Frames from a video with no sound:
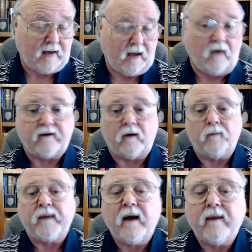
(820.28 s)

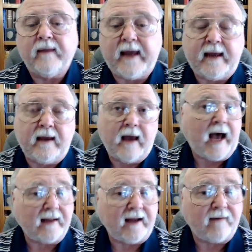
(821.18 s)
So the
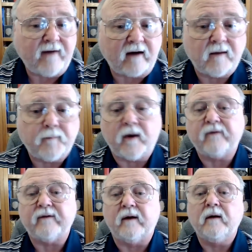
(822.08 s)
highly effective
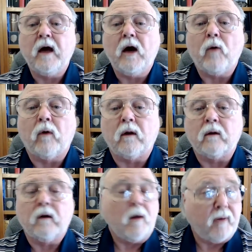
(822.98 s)
person
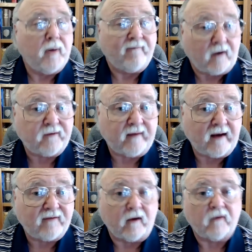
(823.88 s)
will put first
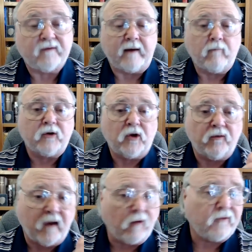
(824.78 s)
things first. They will do
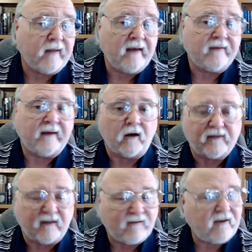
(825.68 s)
those things that are
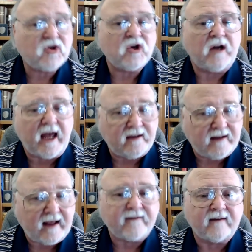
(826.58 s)
sufficient and
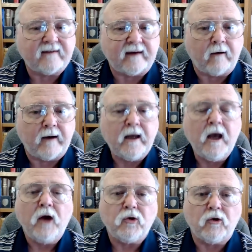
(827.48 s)
necessary
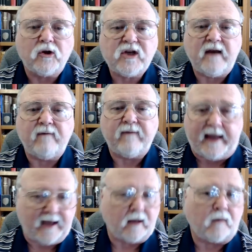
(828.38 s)
to achieve
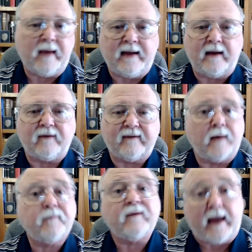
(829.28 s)
the intermediate
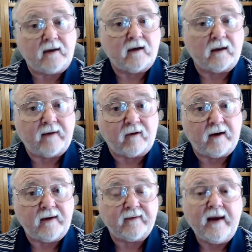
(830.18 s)
steps and
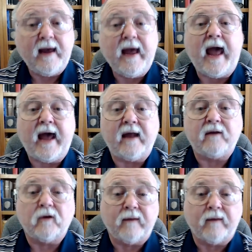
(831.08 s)
deliveries
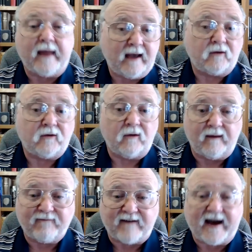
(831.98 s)
until they get to
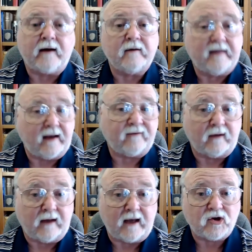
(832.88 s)
the final
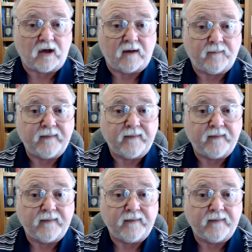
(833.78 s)
destination